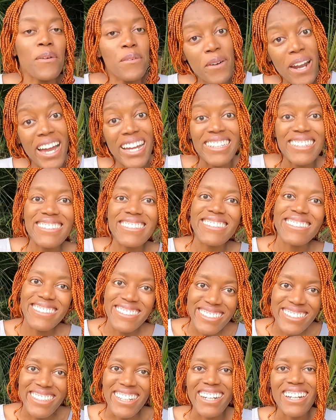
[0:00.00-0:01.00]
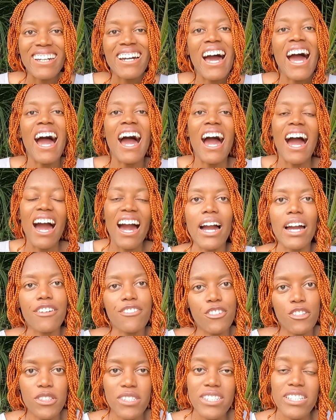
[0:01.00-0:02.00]
Right, dinner. I
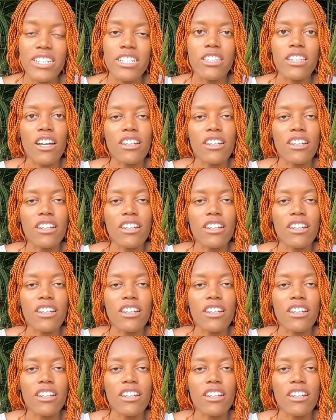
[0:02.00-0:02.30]
foresee a